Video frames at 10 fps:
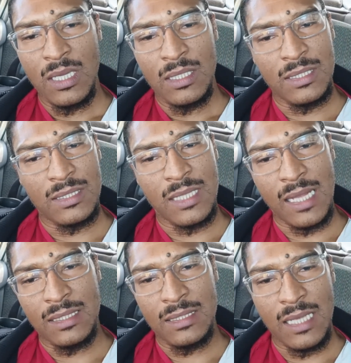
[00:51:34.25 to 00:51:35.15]
This is
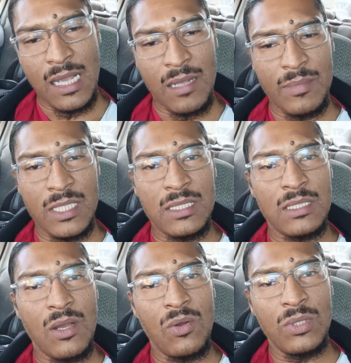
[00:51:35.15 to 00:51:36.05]
not the time. This is
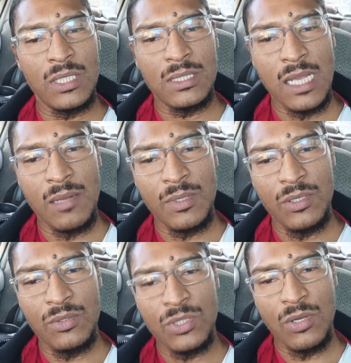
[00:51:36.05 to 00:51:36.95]
only the time to
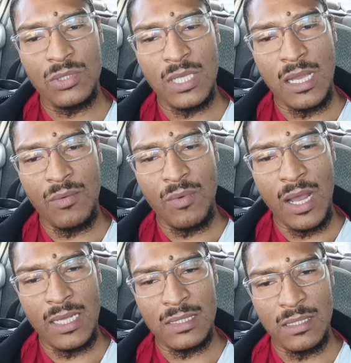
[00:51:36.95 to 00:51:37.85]
use your time
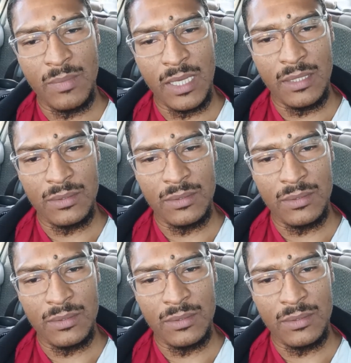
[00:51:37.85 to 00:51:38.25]
wisely, man.